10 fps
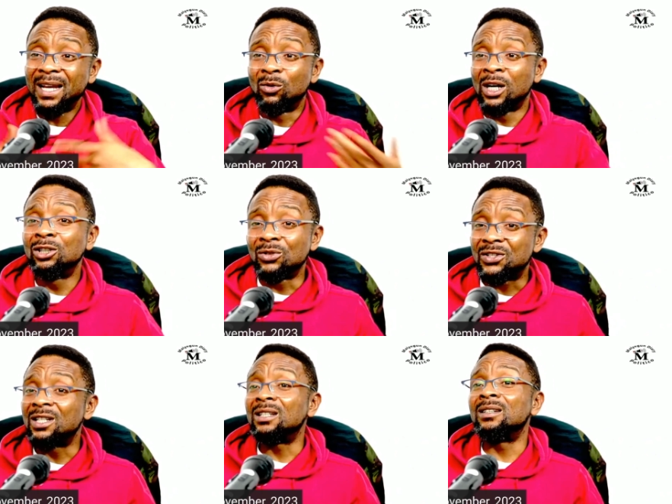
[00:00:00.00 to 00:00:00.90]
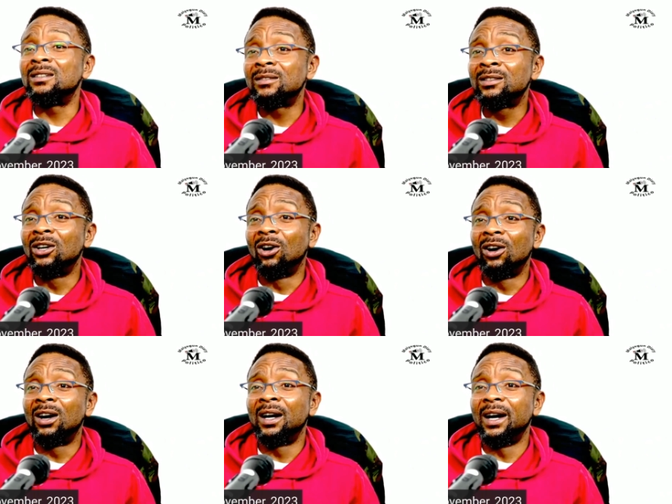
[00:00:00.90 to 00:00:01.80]
when you see your
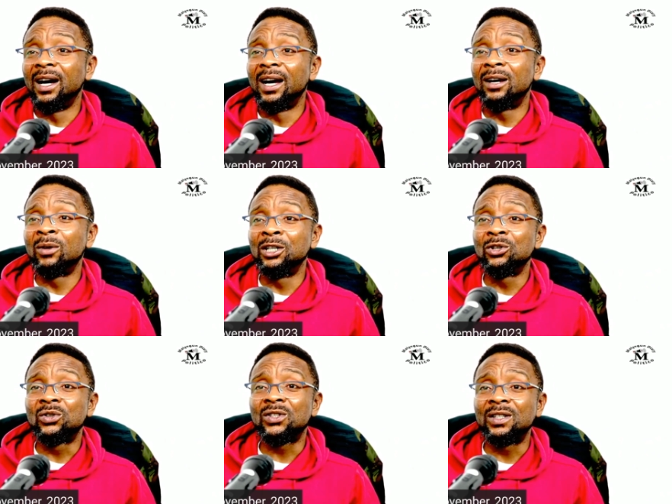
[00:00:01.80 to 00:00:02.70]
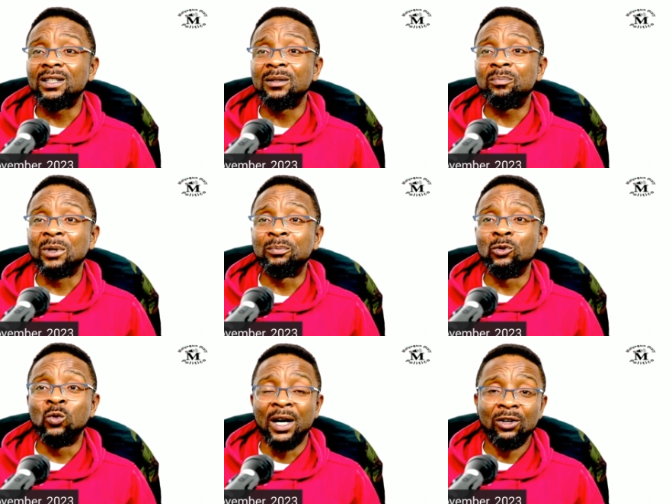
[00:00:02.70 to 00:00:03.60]
when you see people who
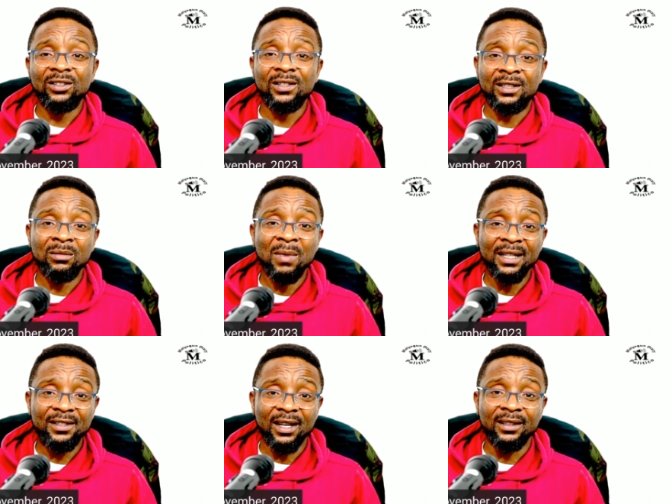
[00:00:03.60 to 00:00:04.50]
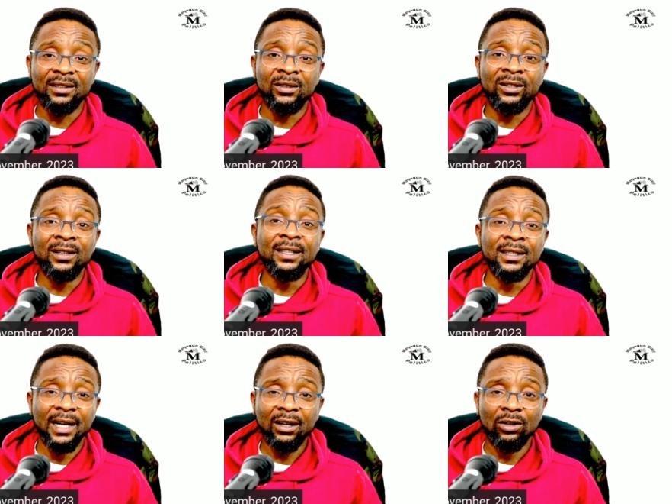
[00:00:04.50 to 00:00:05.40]
are not demented leading
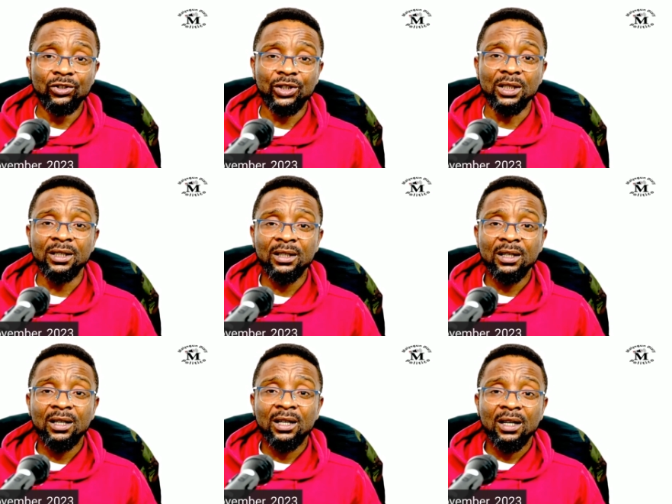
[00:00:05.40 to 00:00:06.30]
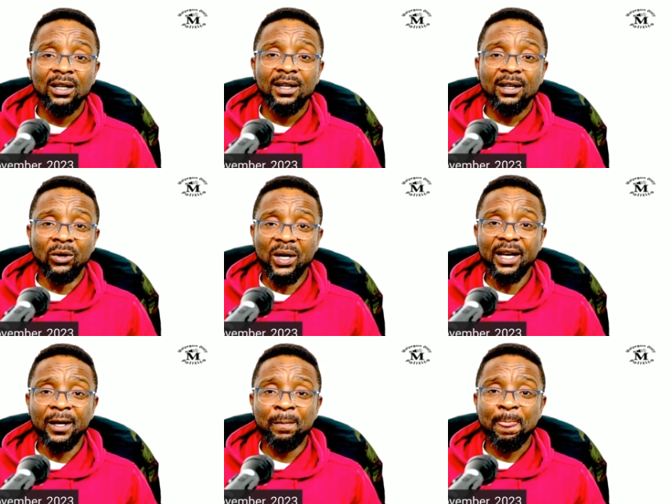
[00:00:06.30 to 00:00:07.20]
a country,
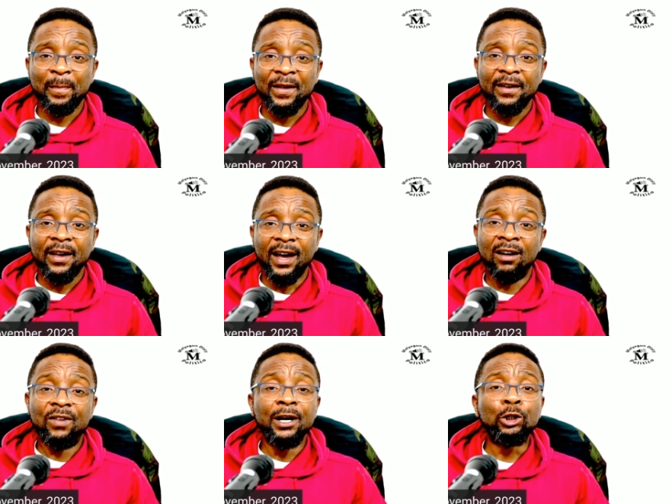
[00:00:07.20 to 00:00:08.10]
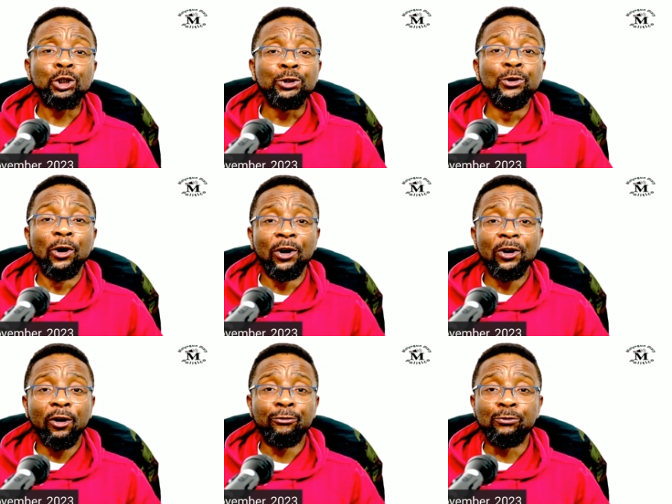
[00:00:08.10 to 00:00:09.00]
okay, I'm very sure
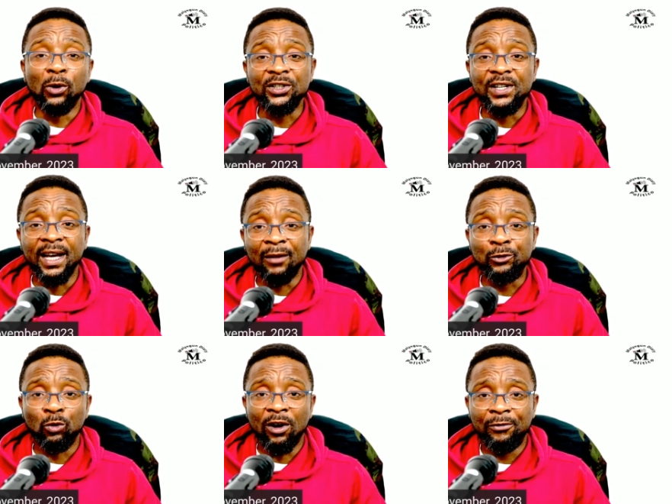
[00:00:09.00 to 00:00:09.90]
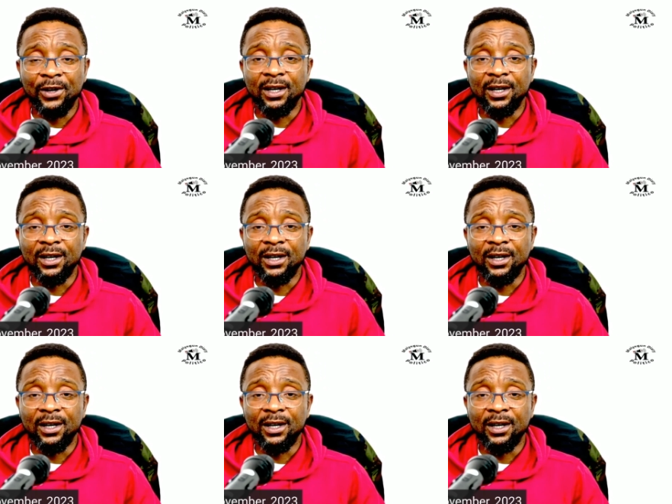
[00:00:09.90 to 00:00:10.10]
of what they have to offer.